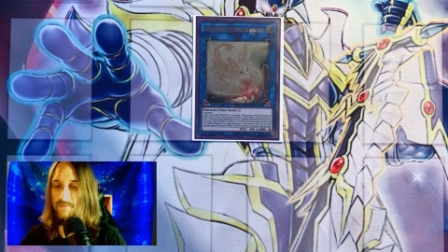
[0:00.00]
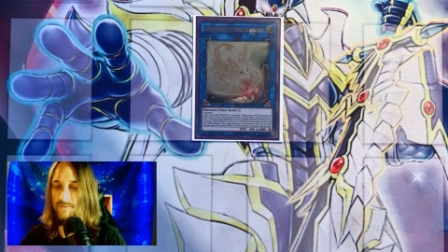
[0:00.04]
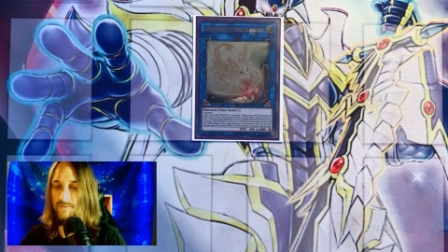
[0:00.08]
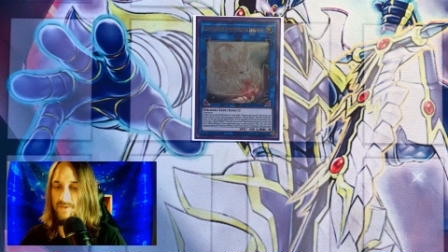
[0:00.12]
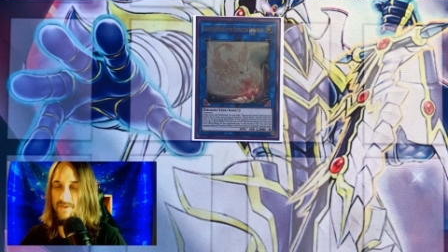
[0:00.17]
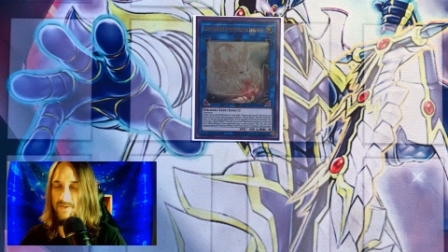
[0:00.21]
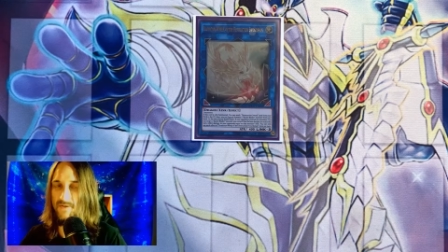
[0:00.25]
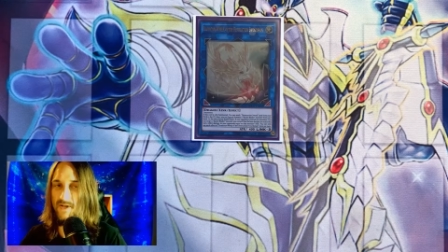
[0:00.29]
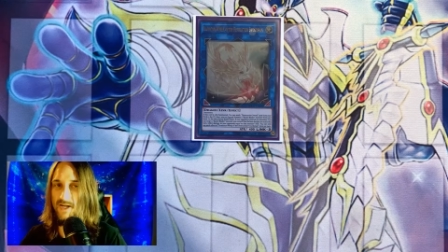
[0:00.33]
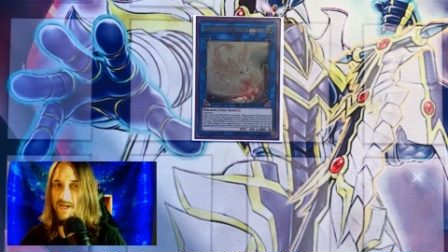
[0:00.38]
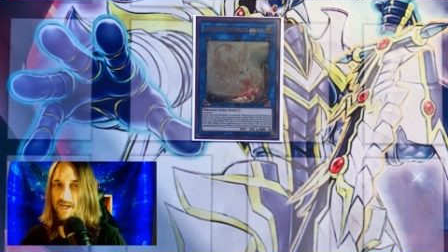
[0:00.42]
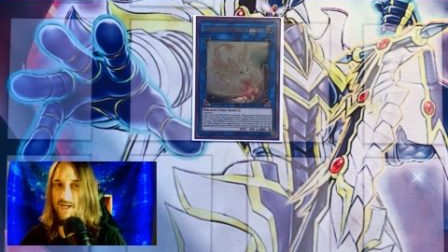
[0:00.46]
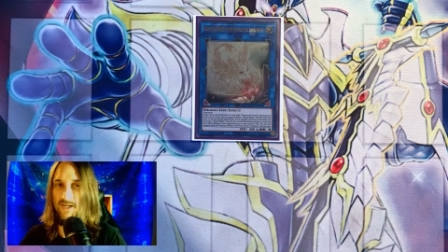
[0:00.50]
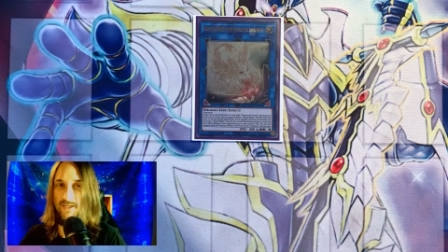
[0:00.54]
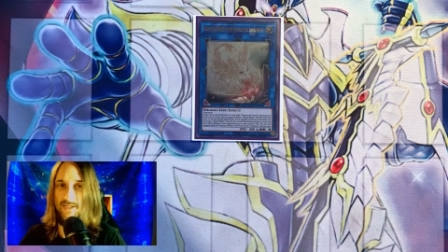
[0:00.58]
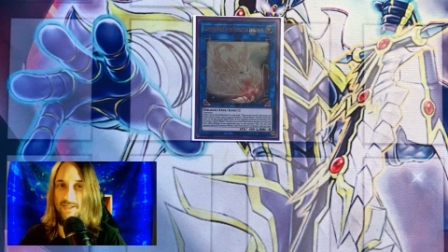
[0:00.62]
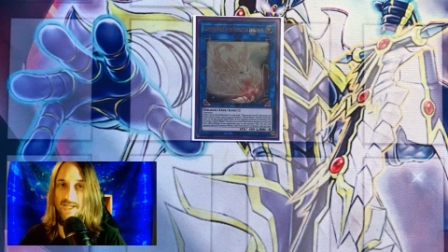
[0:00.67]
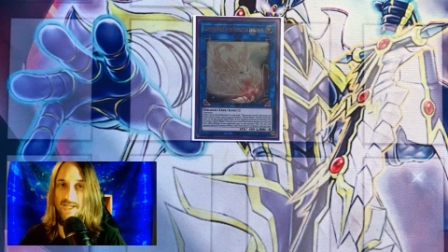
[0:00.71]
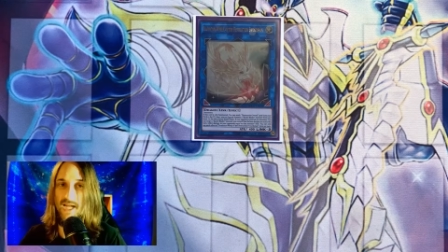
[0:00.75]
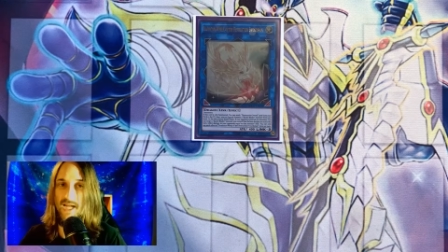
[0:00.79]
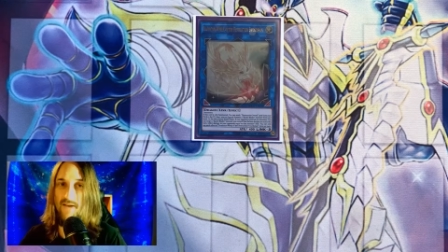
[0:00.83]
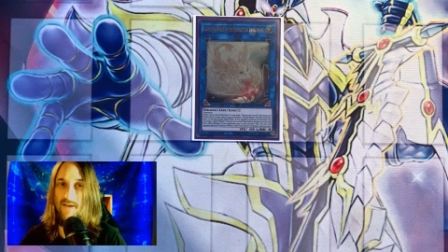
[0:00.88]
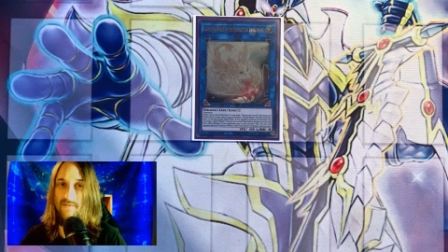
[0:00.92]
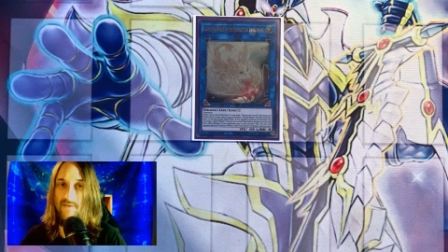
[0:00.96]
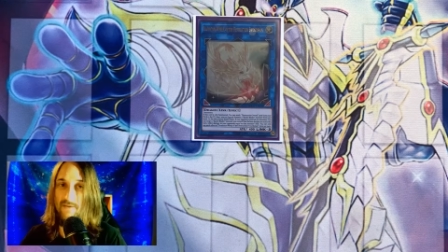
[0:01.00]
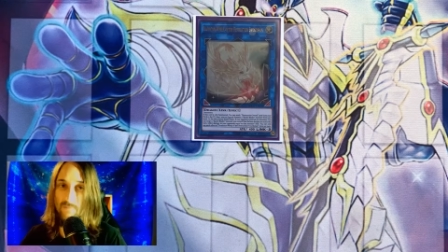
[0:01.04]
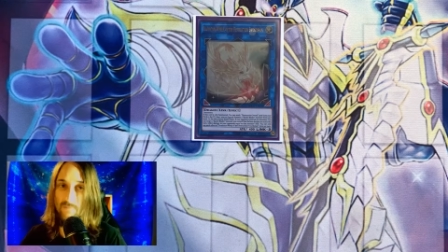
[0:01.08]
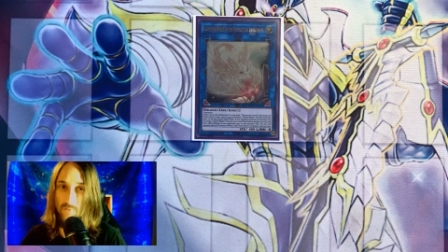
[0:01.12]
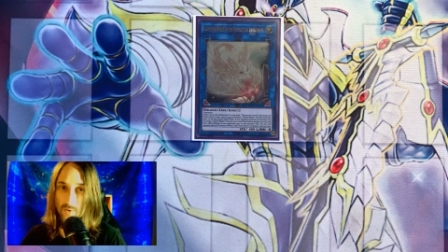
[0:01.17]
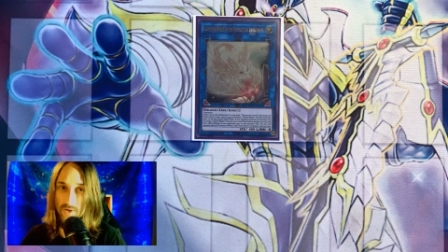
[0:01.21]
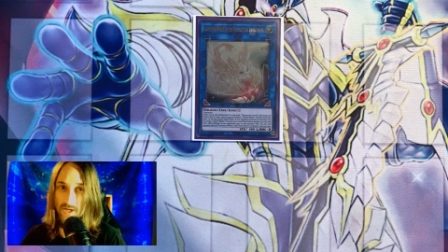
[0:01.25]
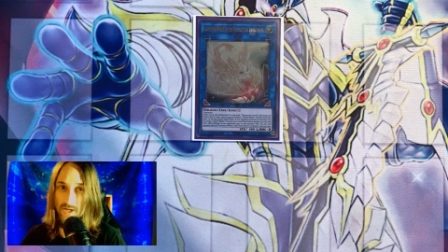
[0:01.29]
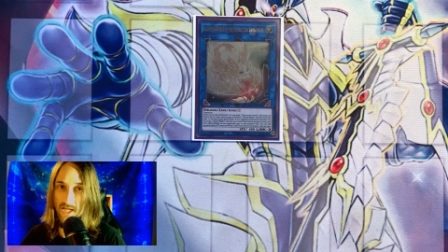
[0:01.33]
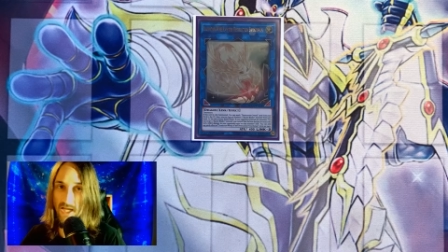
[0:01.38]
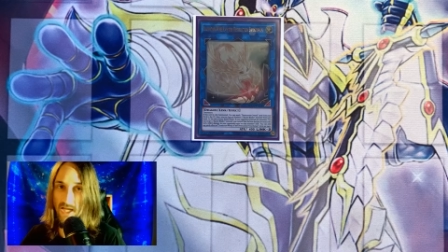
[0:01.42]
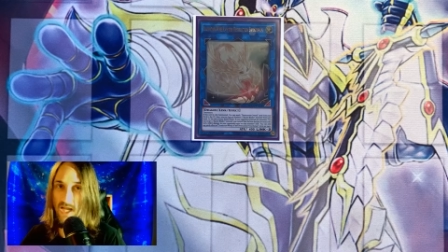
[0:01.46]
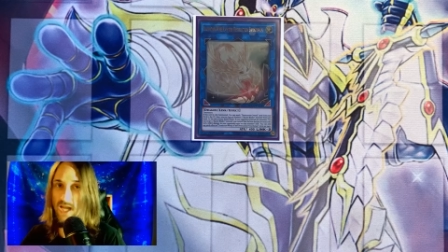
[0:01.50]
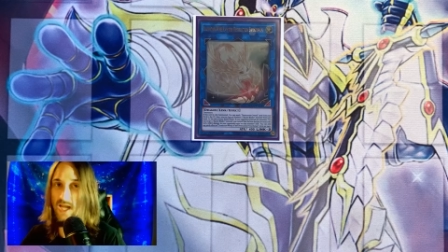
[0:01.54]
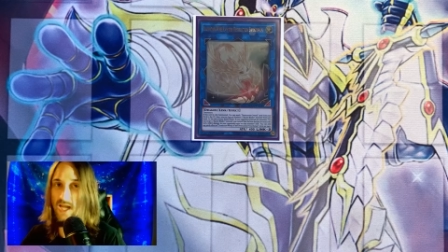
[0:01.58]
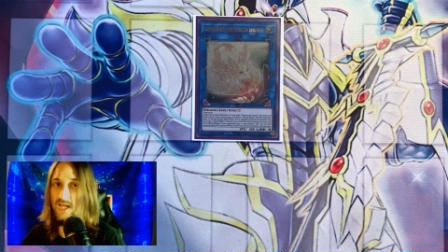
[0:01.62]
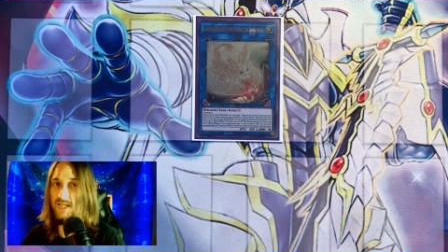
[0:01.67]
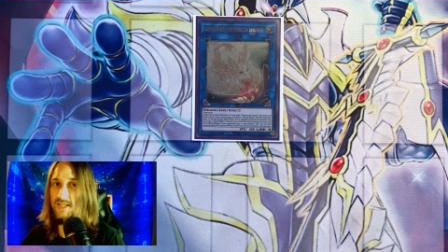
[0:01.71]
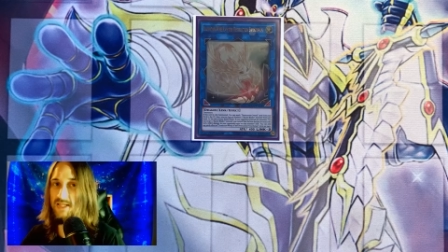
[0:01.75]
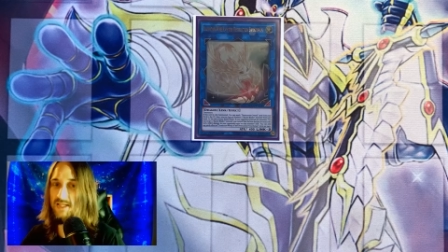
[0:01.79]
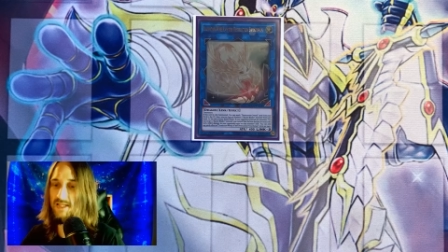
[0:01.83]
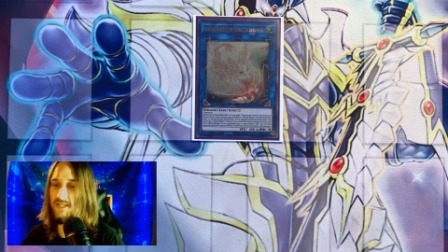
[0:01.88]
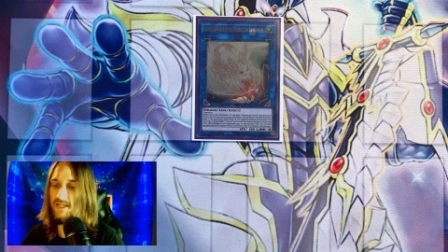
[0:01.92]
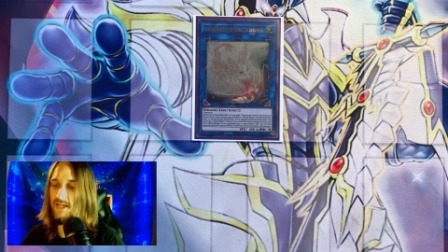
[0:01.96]
so that he doesn't have any more
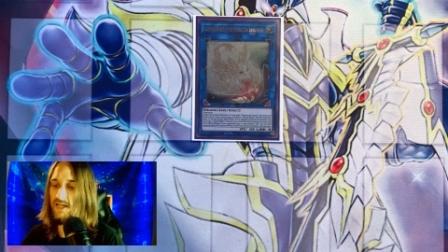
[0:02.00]
negates,